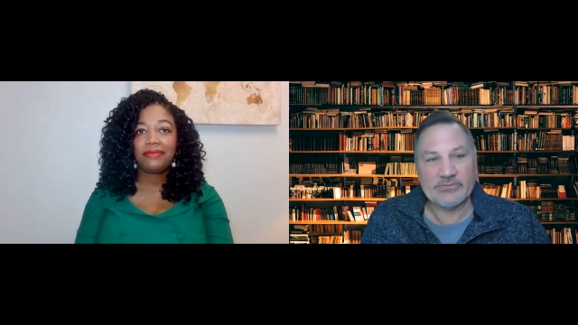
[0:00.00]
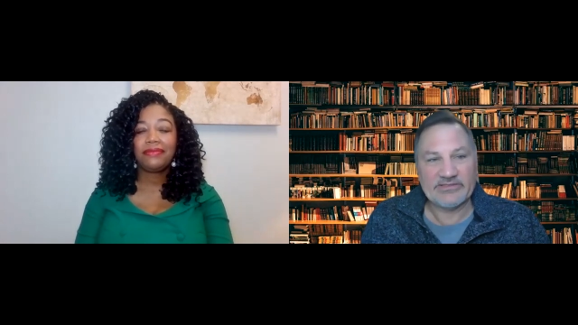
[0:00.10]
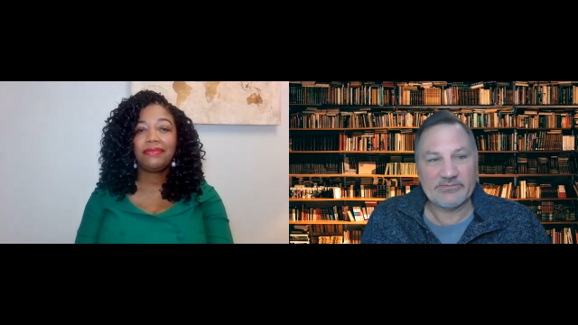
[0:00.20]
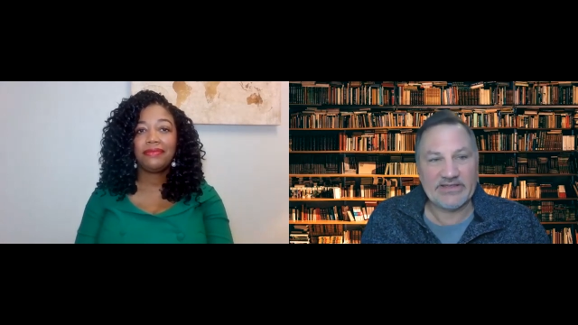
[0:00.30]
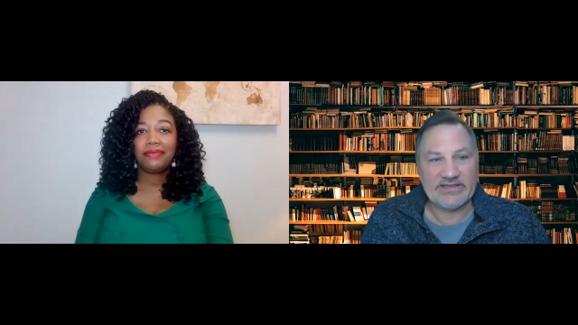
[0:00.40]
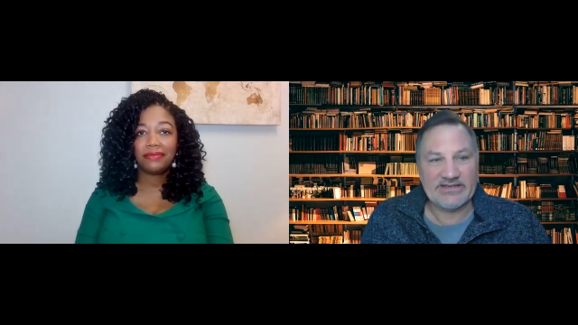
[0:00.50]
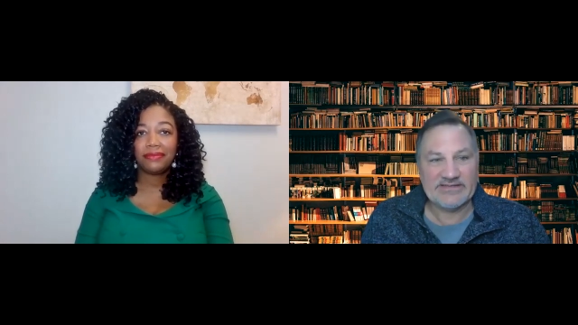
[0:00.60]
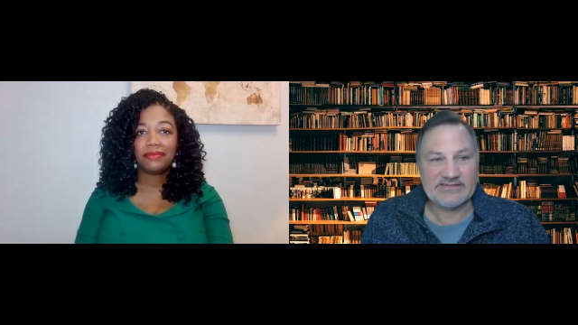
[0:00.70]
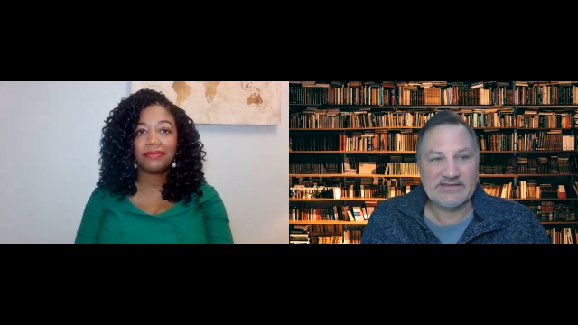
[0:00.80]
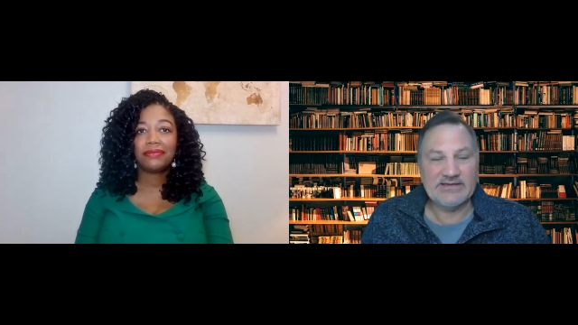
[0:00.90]
Speaker 1: with three
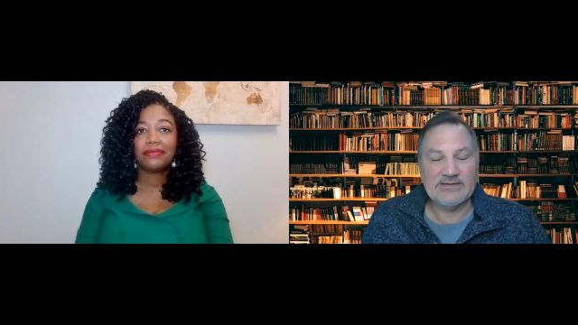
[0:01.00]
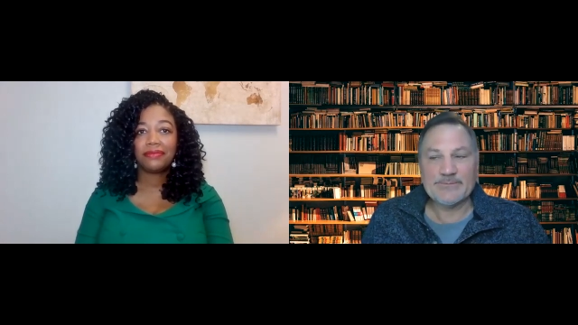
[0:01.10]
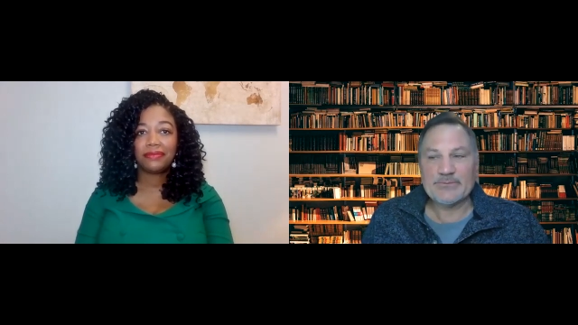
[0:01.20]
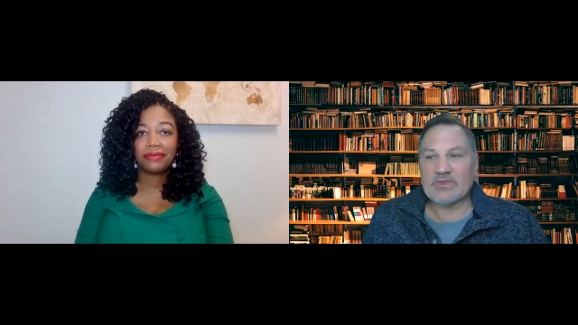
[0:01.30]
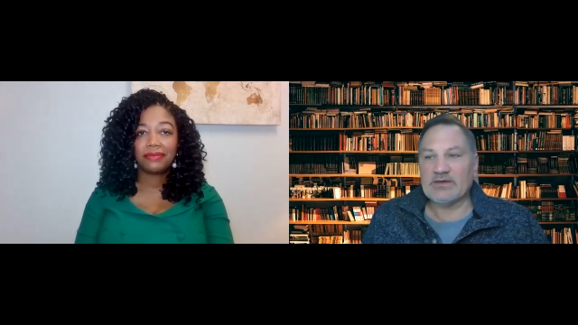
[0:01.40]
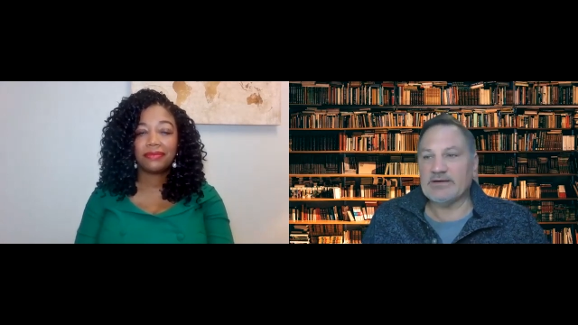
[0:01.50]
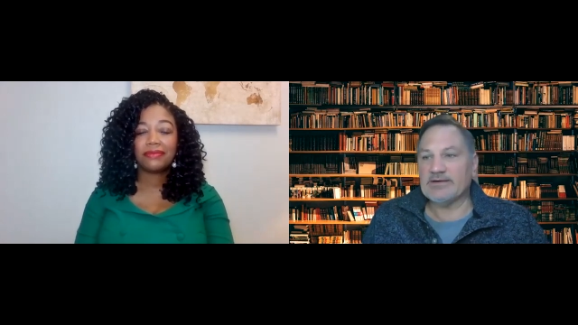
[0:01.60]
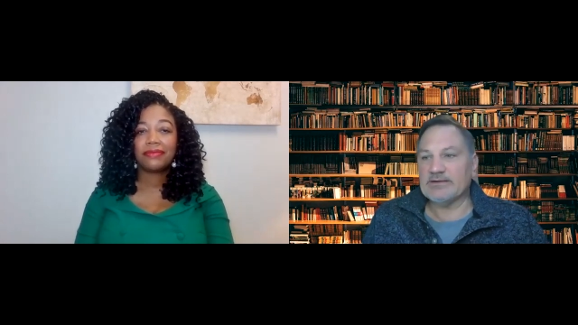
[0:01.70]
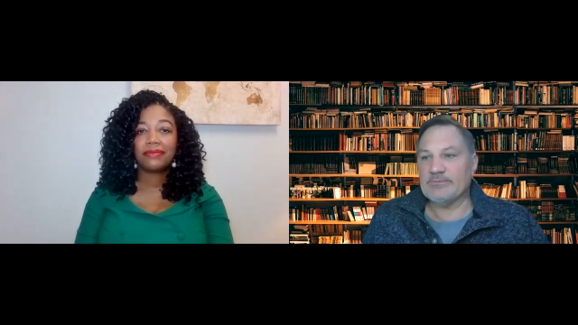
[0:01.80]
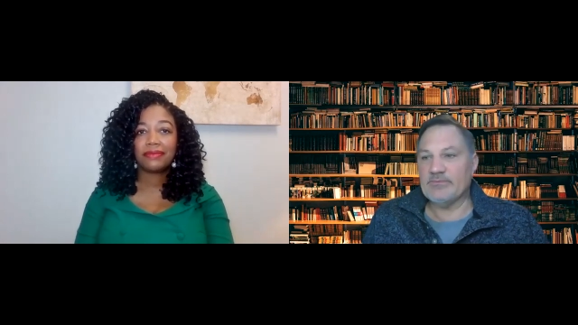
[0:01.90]
kids.
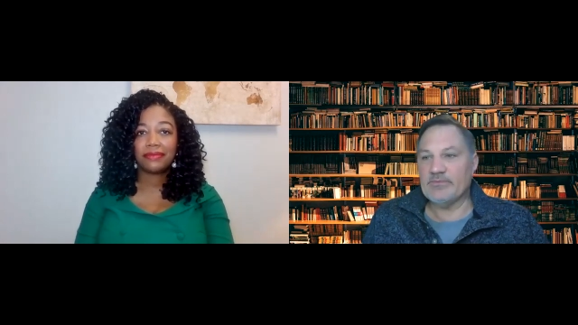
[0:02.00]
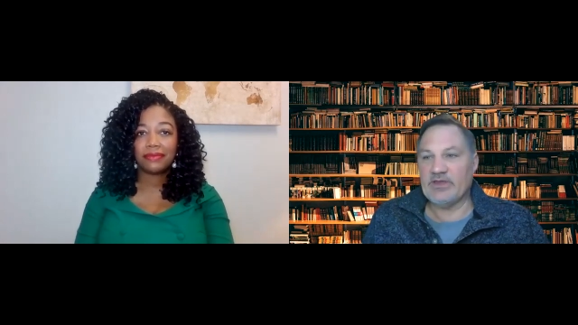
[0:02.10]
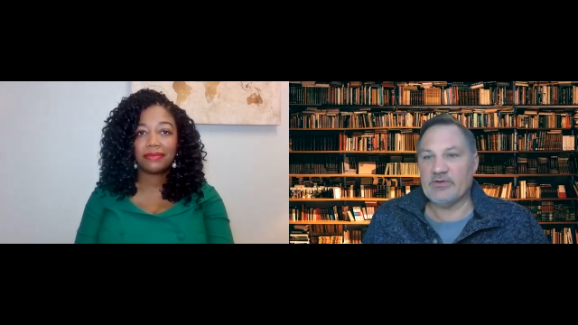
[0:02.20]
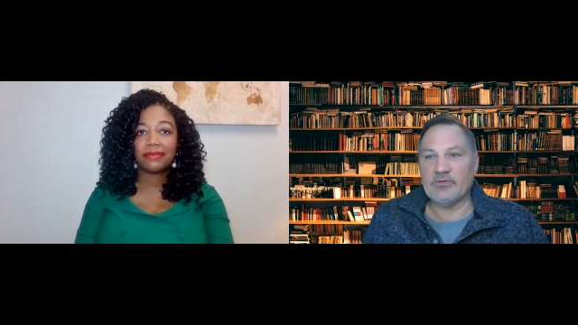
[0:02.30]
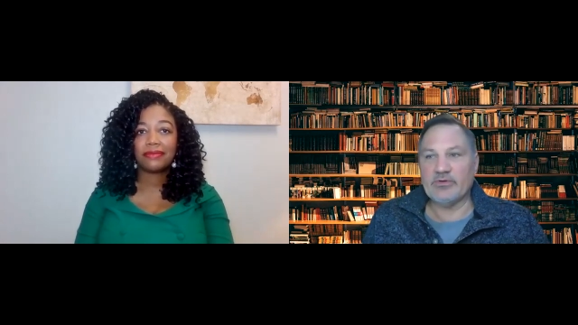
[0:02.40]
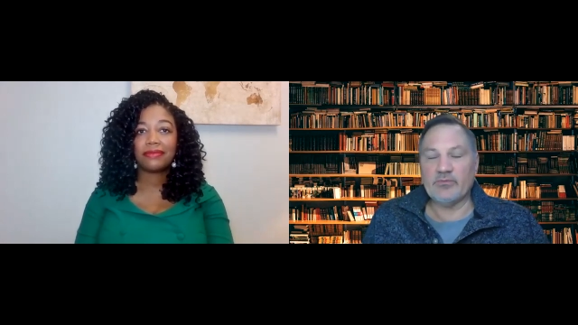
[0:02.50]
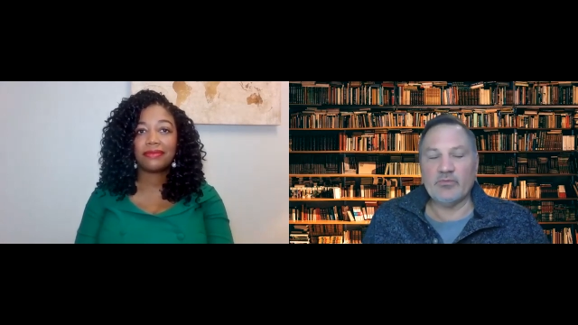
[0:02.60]
Um, you know,